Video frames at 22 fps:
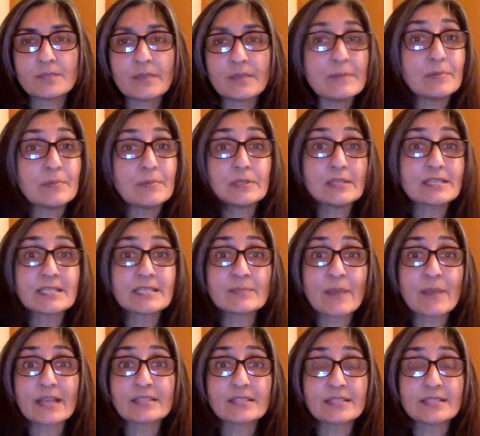people
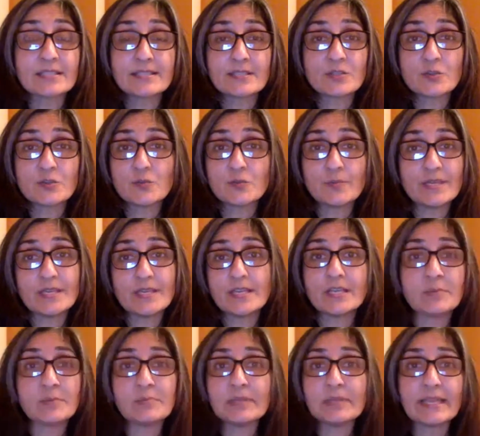expect us to
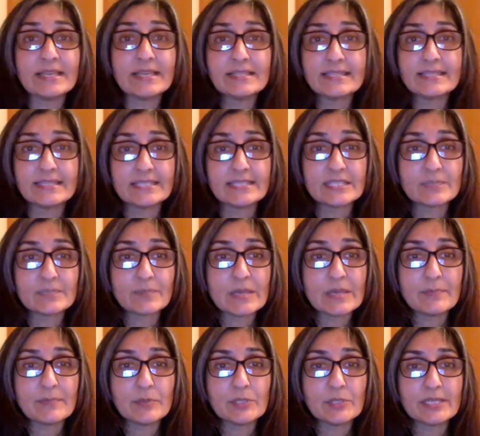be complacent.
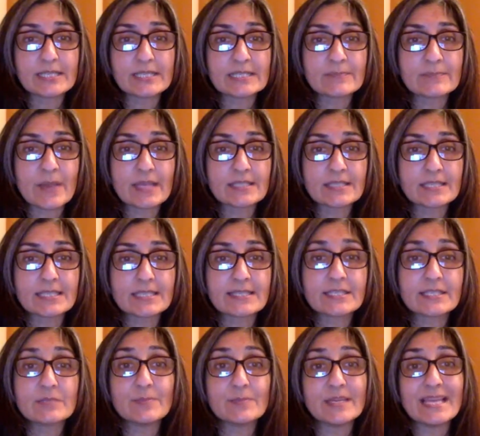People expect
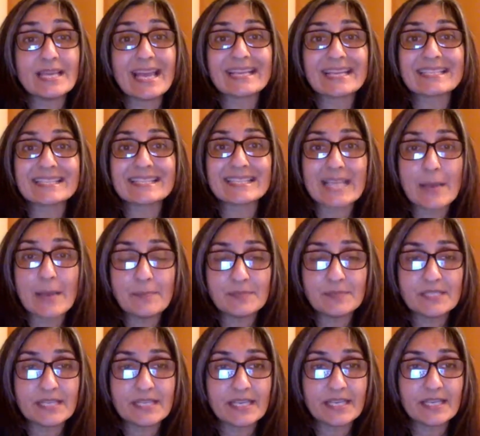us to be
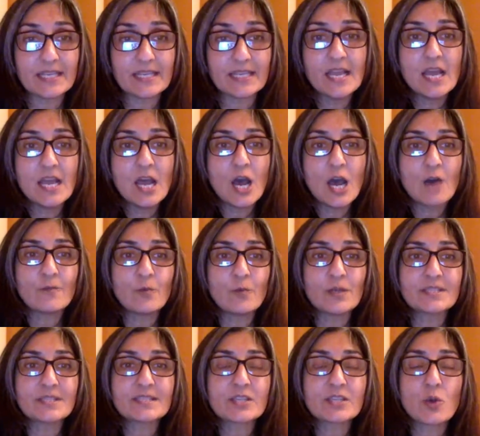accepting of
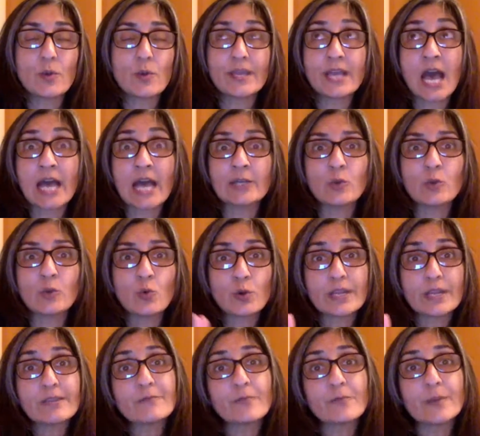what's going on,
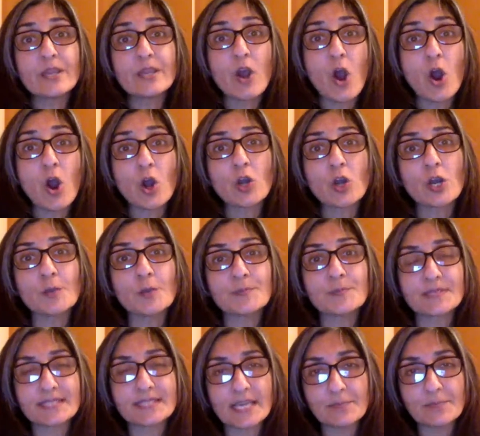or if we are
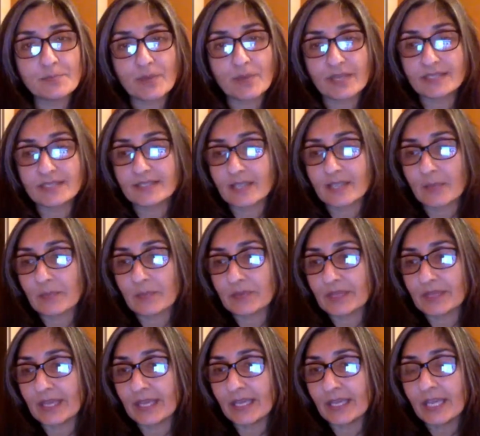upset by
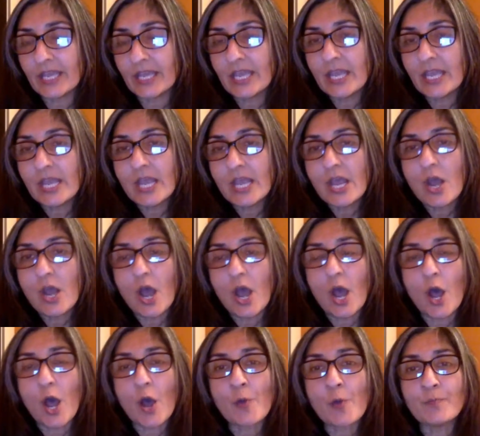something,
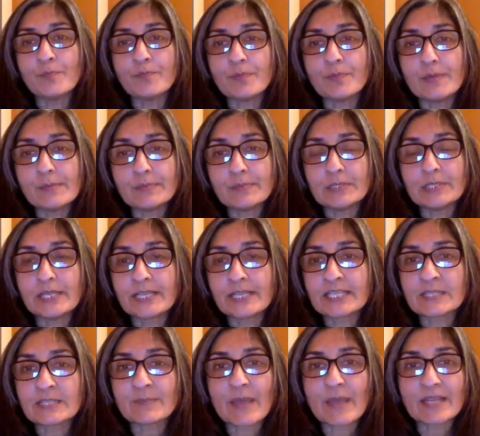people
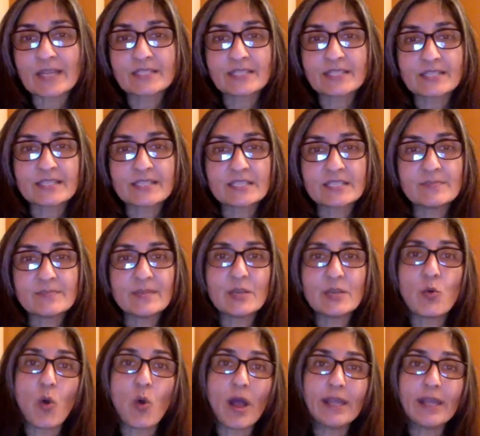expect us to
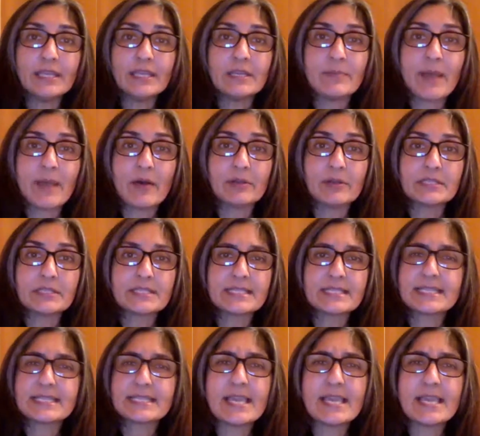be quiet about it,
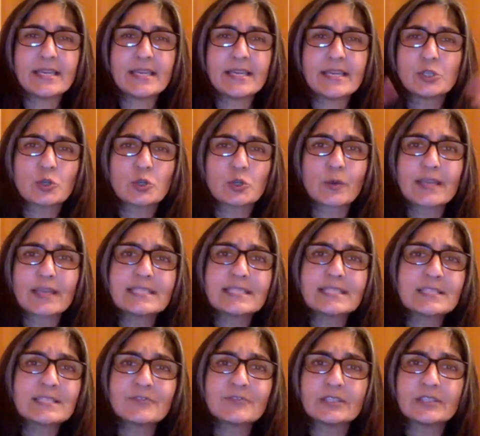to take it
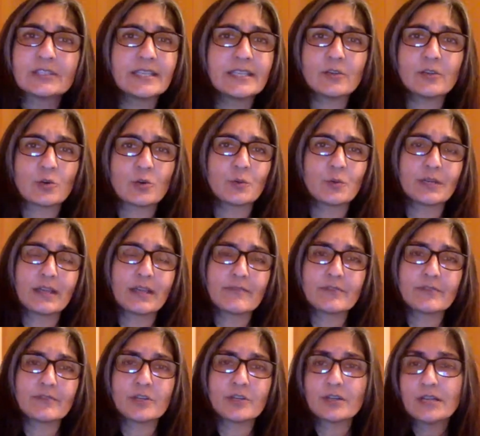gracefully or
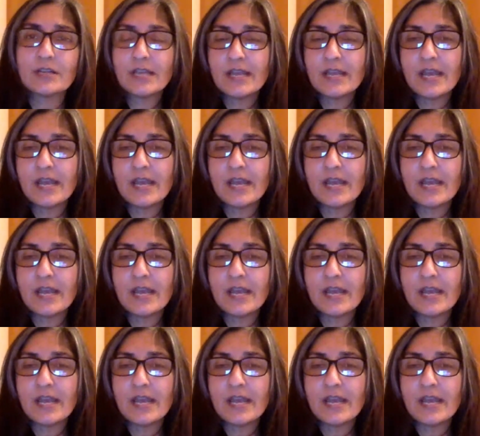whatever.